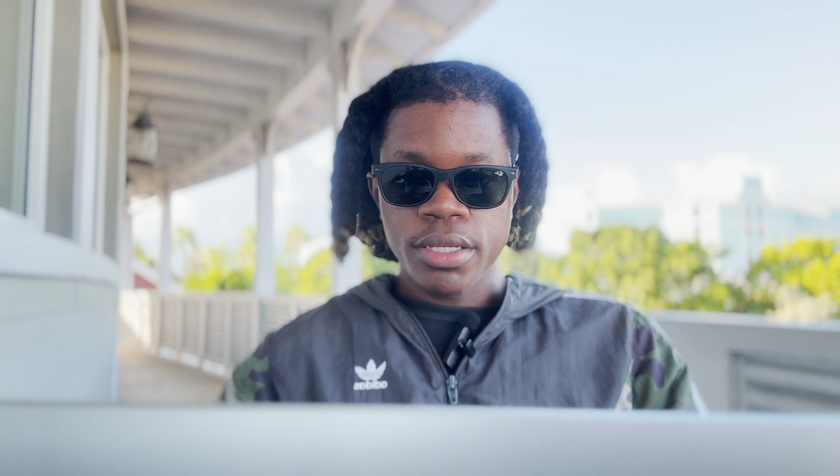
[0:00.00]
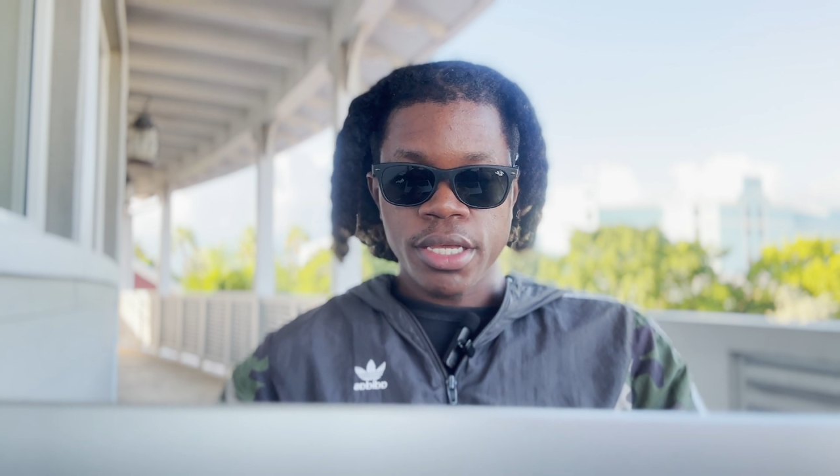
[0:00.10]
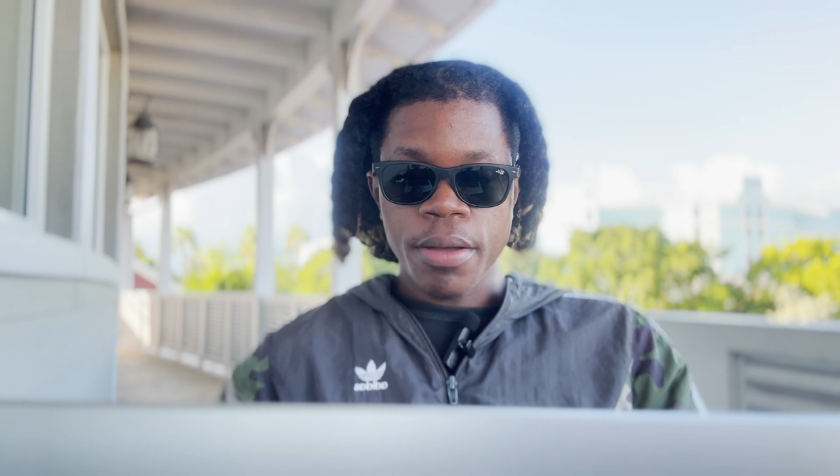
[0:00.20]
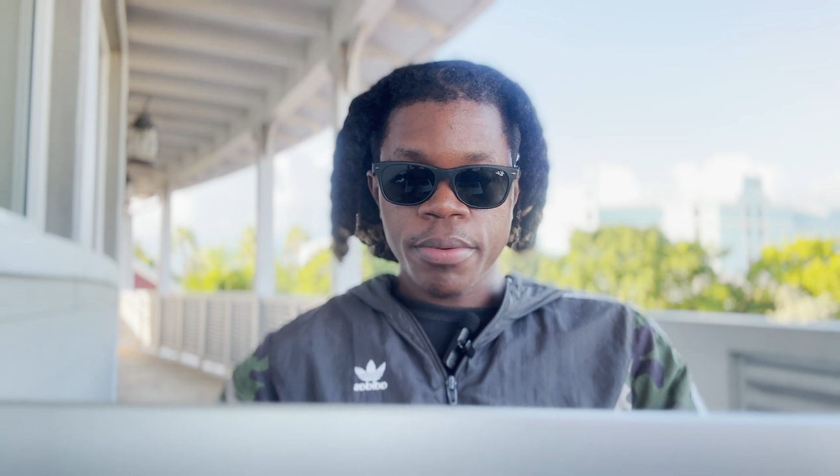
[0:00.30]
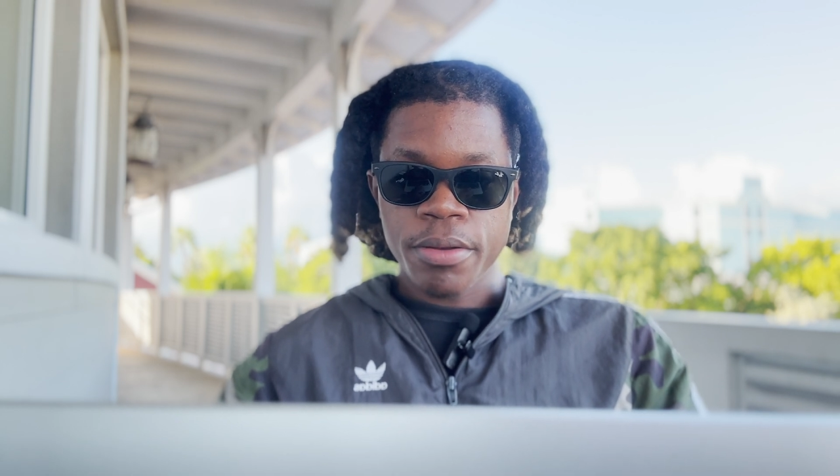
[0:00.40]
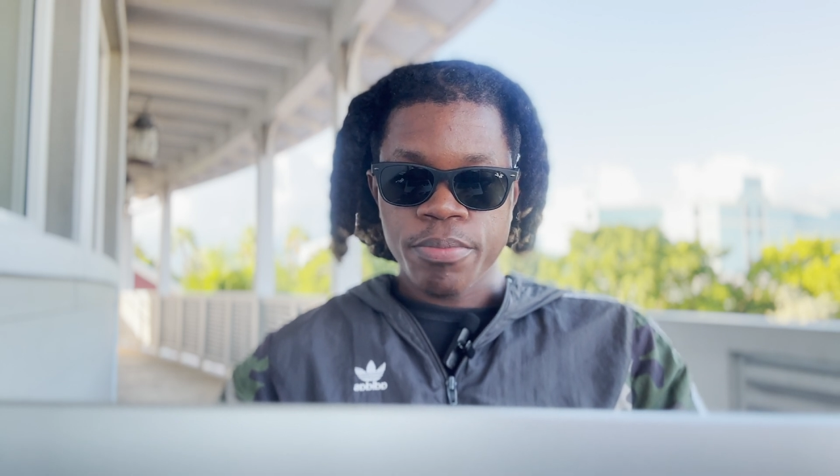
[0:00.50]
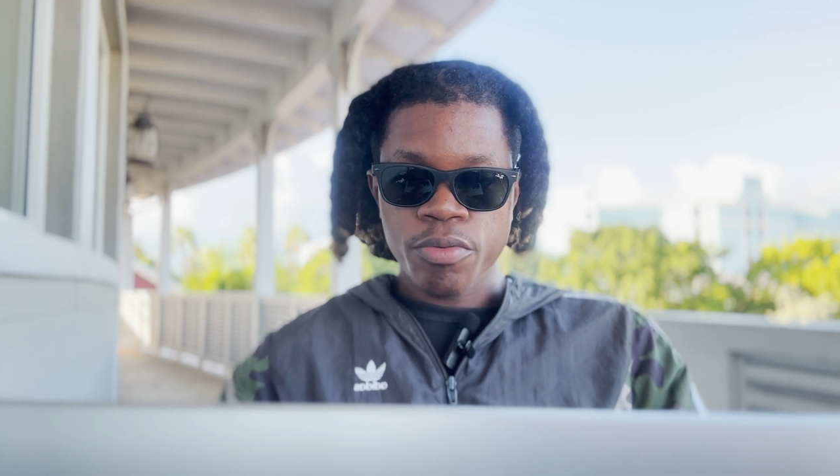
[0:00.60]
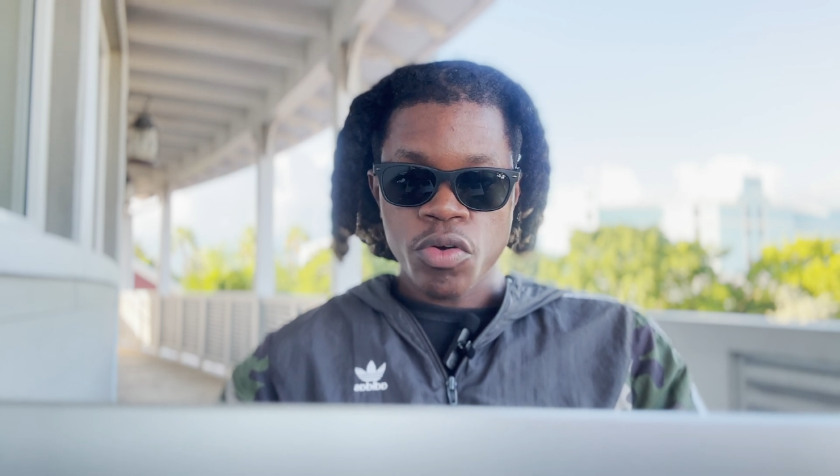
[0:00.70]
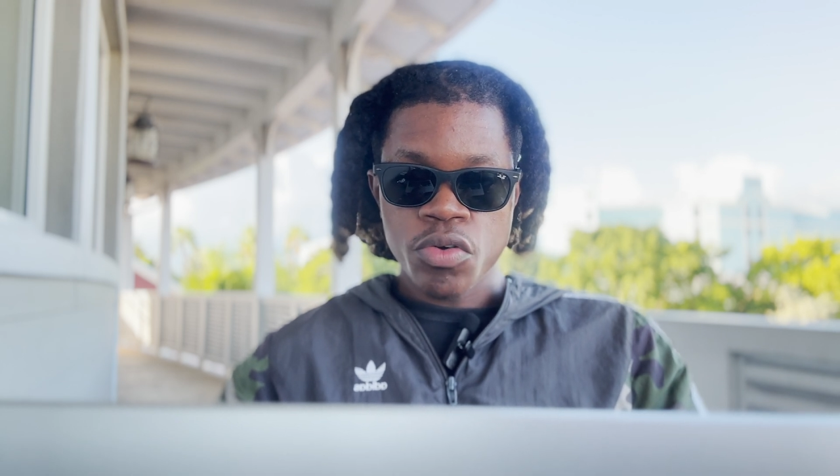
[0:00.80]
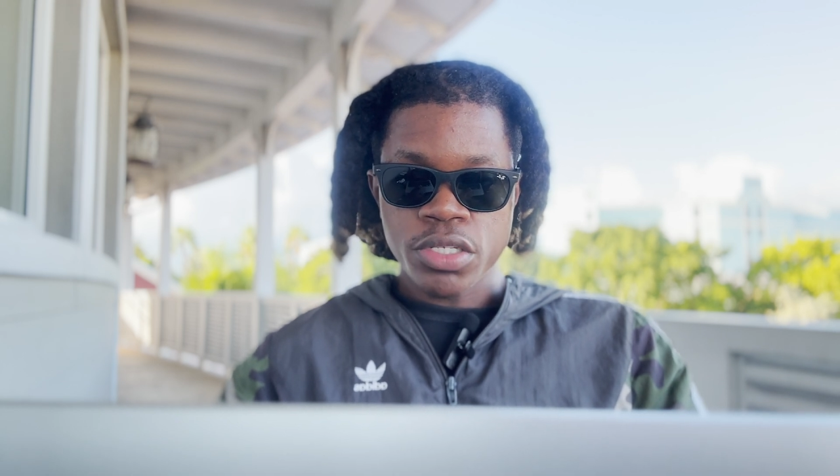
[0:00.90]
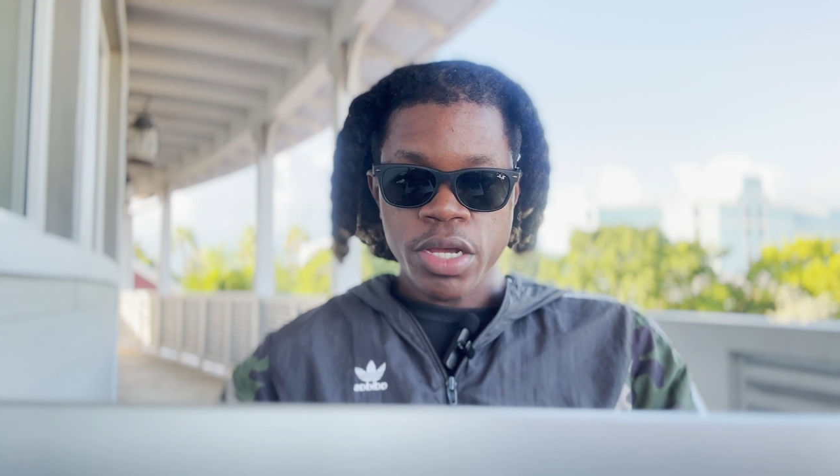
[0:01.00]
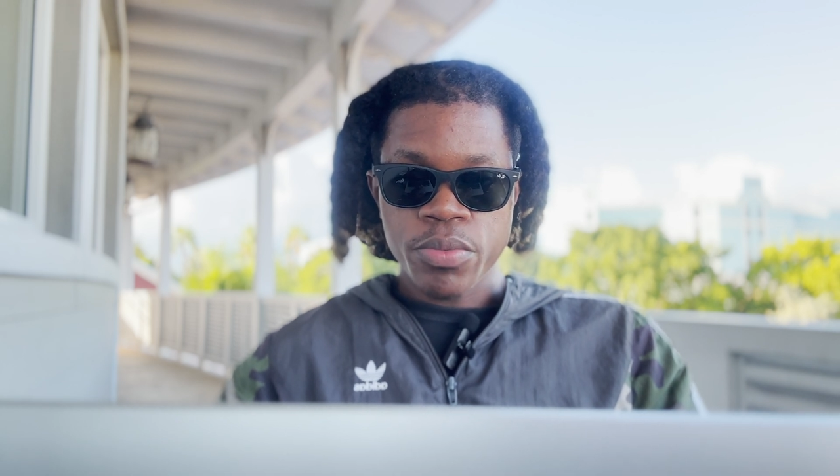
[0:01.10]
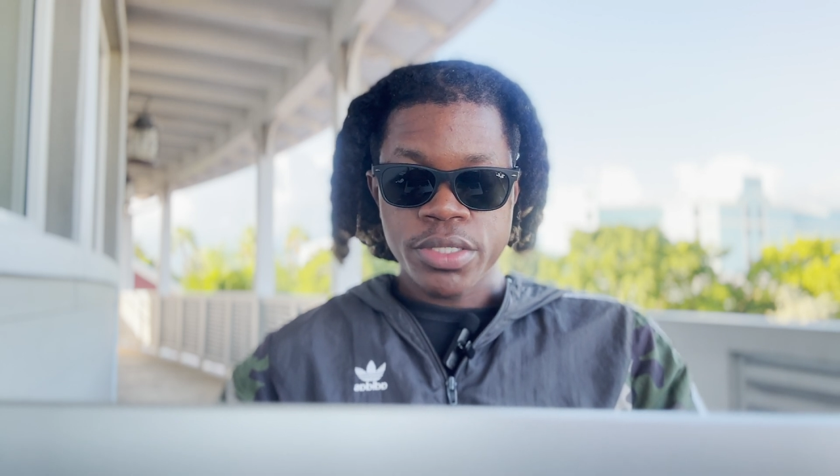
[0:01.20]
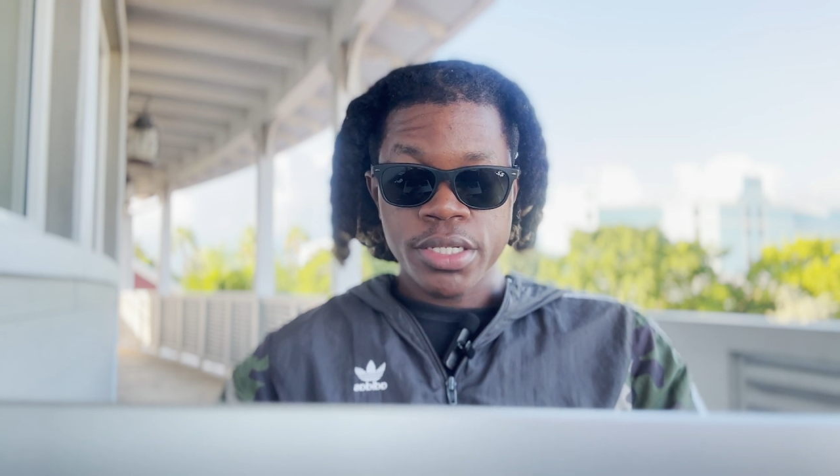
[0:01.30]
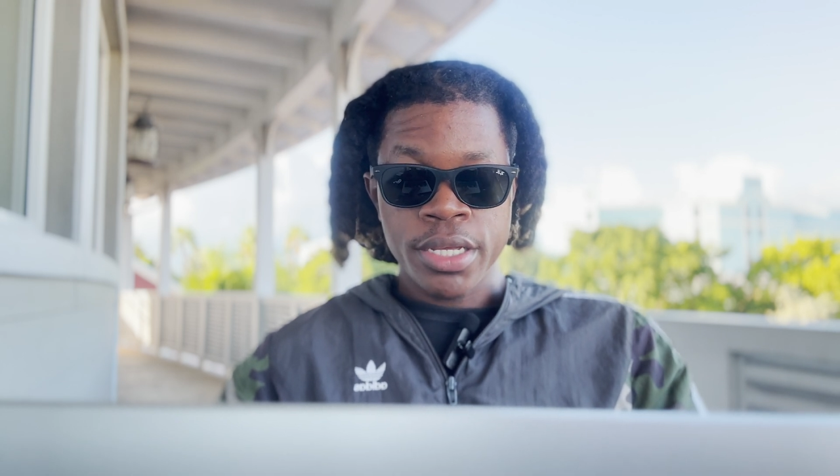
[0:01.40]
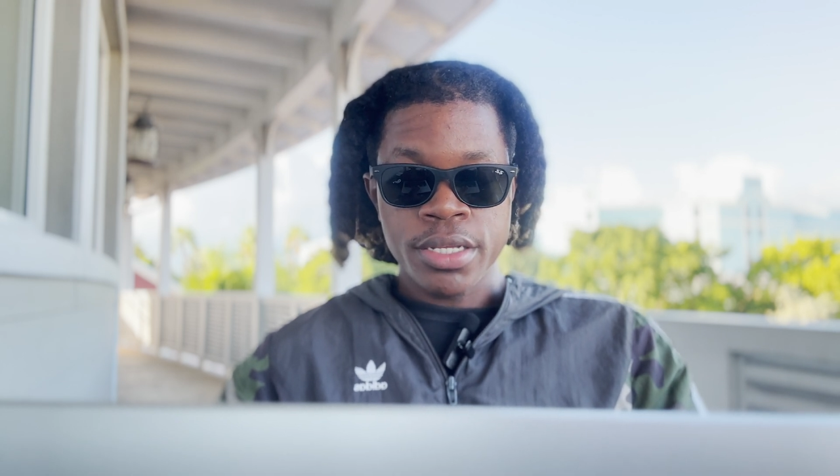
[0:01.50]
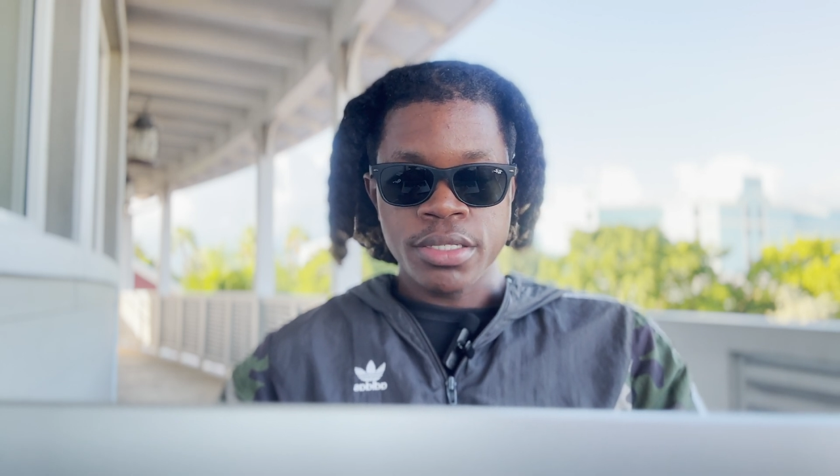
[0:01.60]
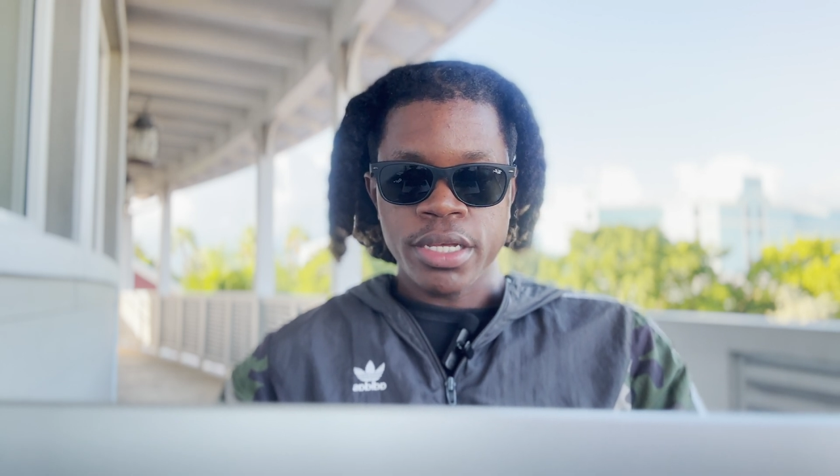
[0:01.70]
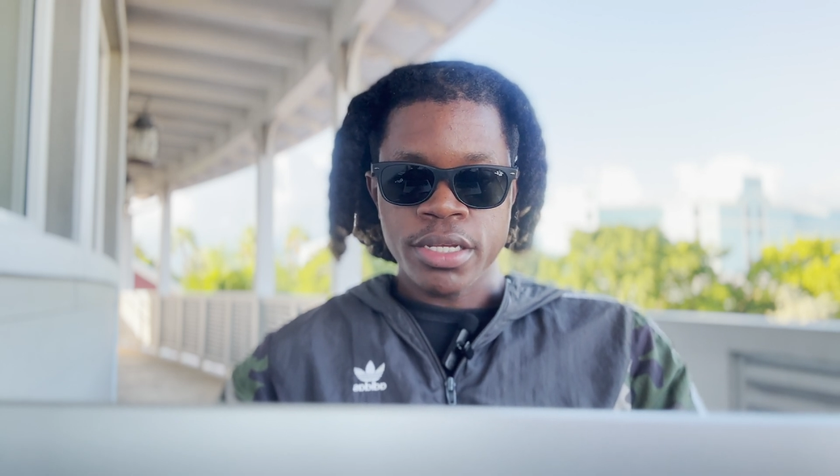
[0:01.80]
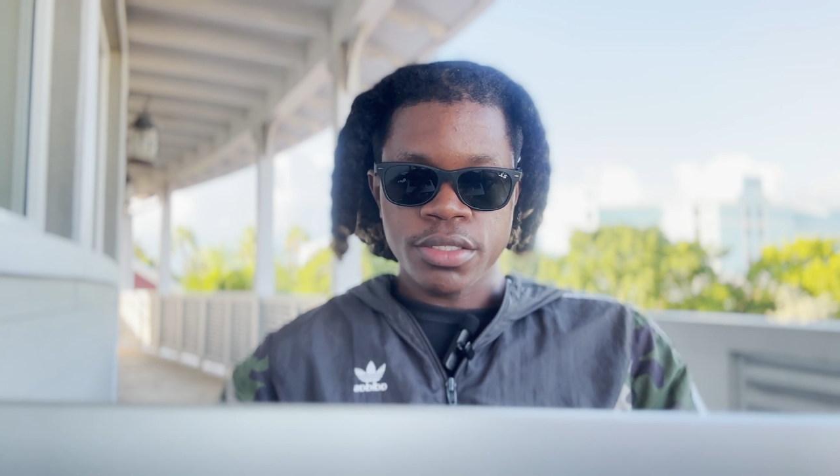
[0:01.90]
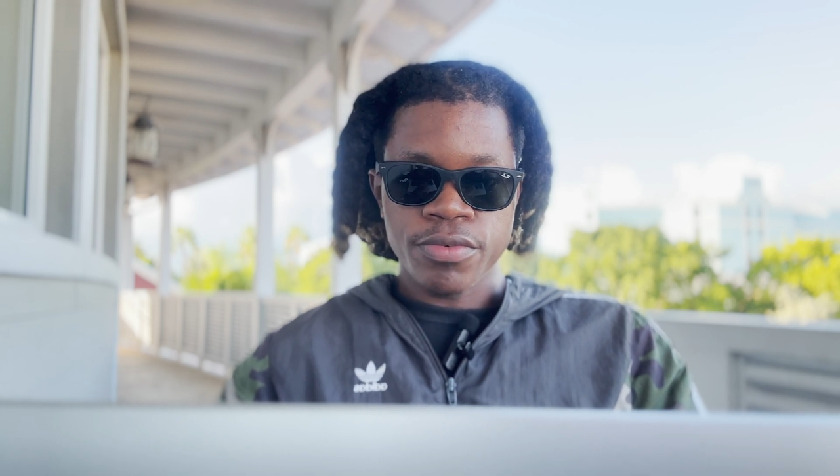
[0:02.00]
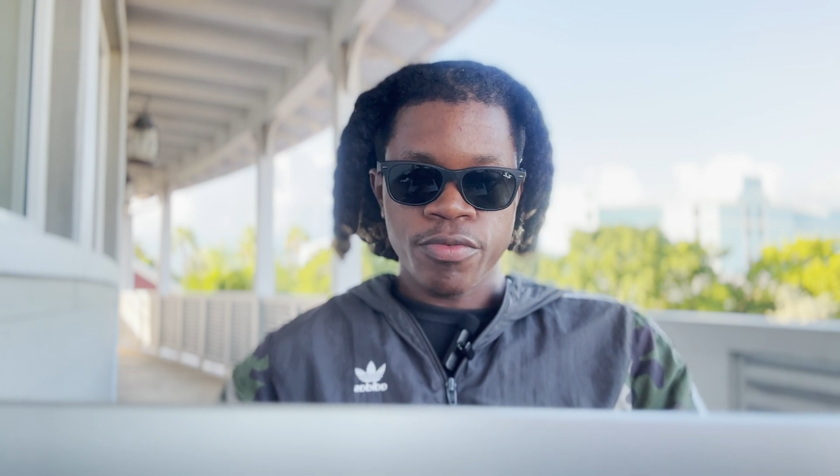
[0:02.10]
CapCut Pros, I would say, is it's